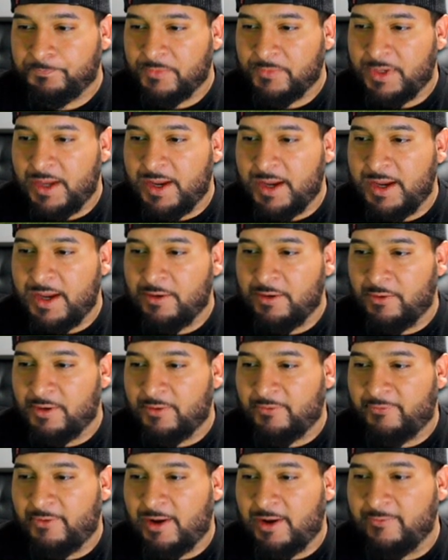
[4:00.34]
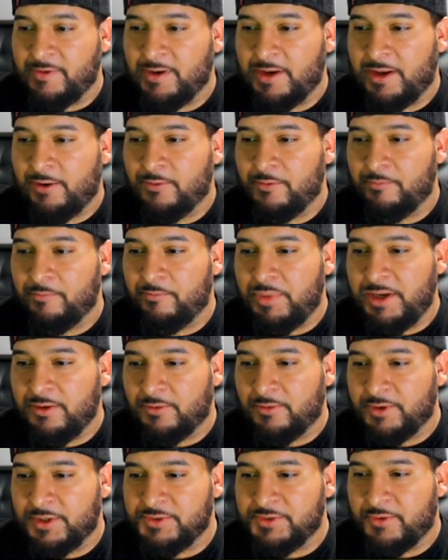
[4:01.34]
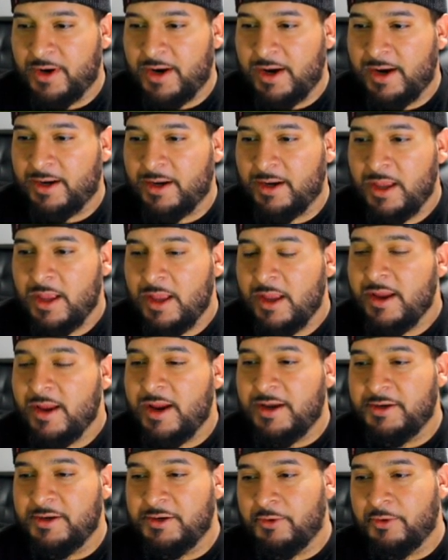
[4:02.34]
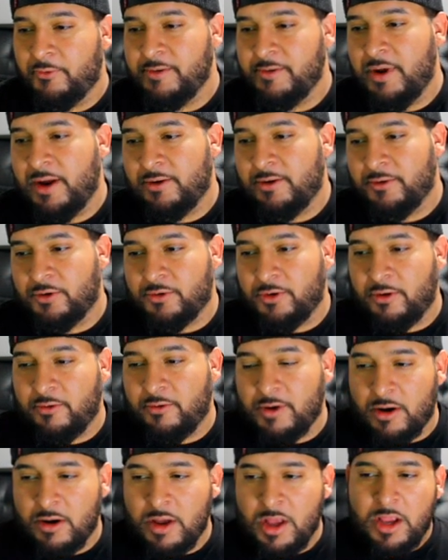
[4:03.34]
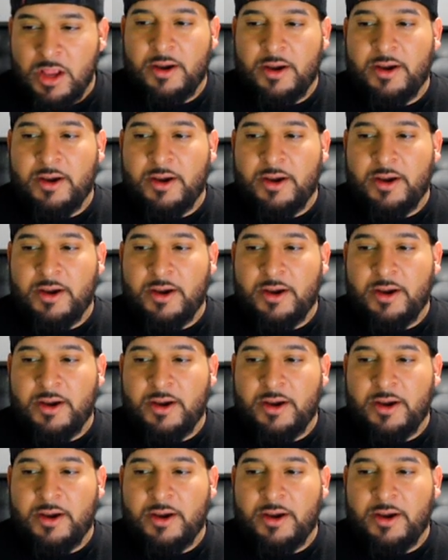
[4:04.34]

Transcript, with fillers: A on a 5-and-out, B on a drag, and then you're running back on a curl route.